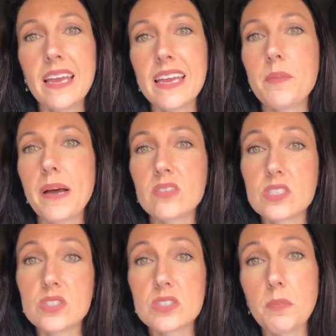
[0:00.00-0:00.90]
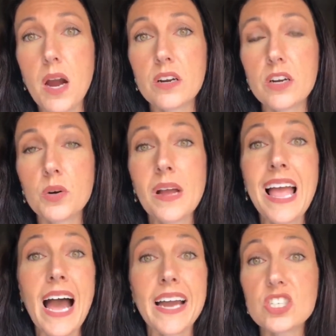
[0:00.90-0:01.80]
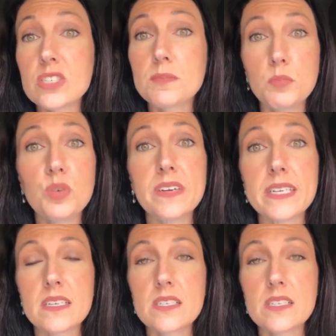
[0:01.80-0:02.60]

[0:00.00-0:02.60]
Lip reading: it can bounce to tomorrow, I just move it.